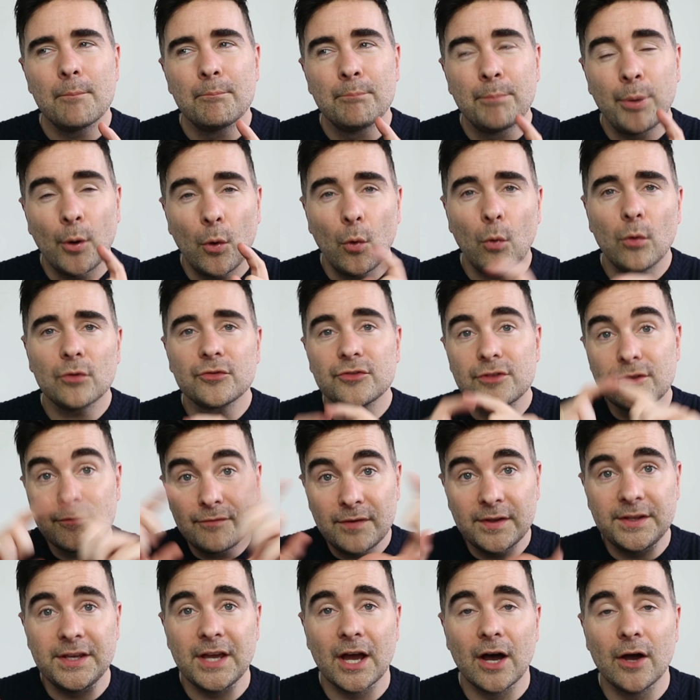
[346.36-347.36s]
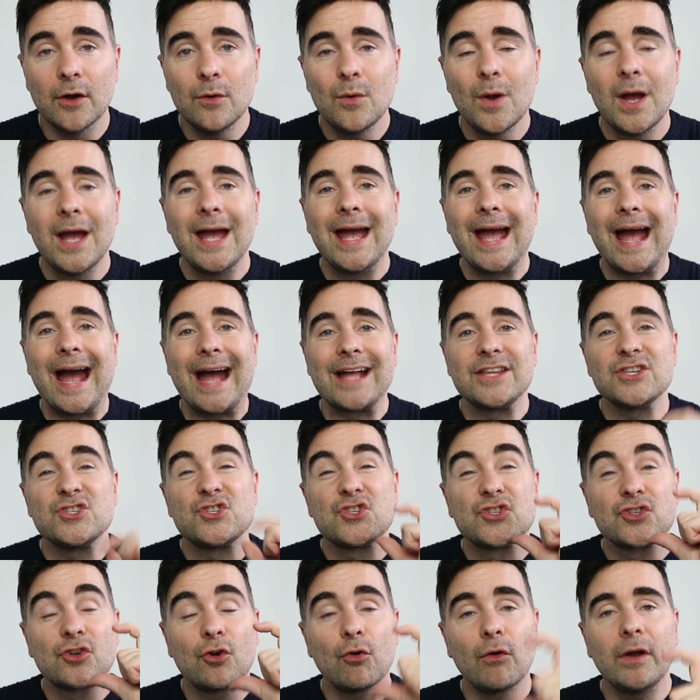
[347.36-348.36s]
pause the video and
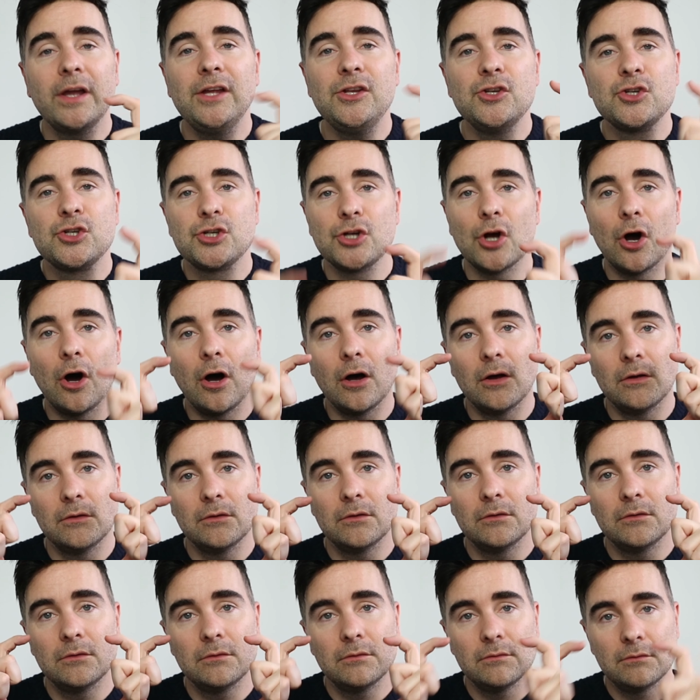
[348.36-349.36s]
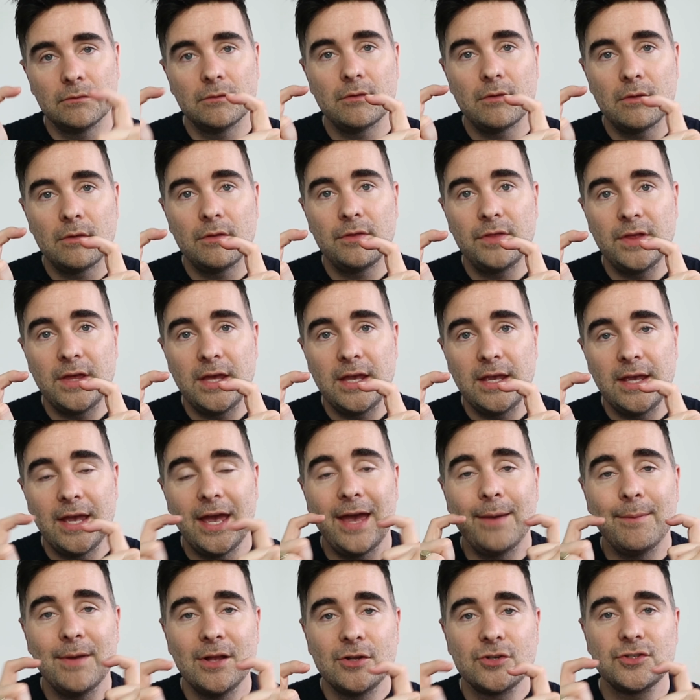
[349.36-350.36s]
screenshot the
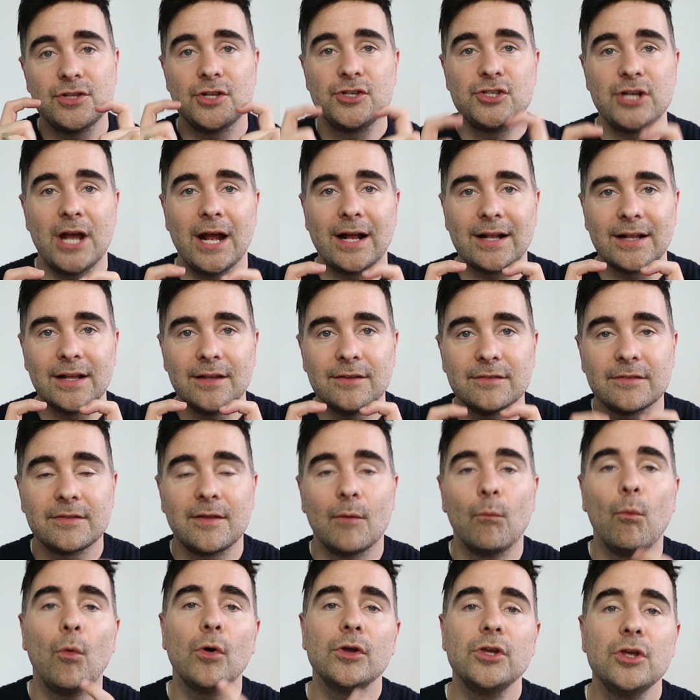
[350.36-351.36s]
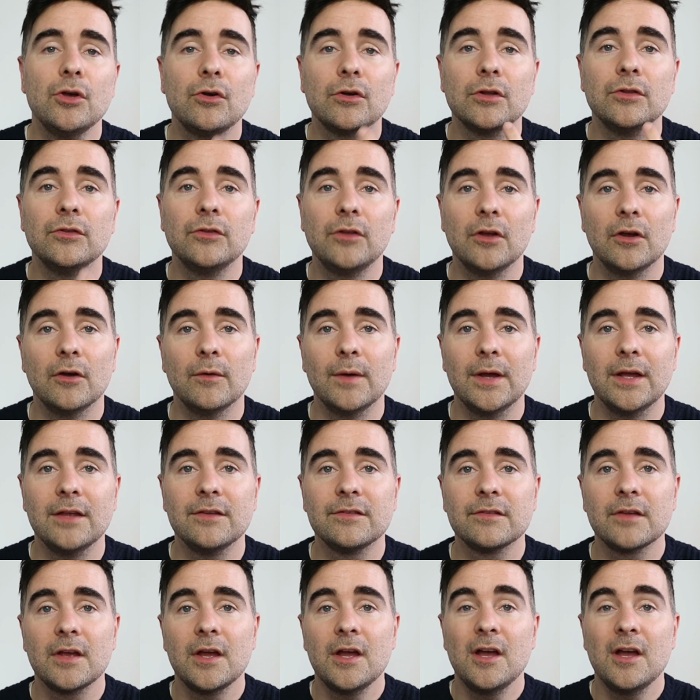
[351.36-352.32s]
image, the checklist, then what you can do is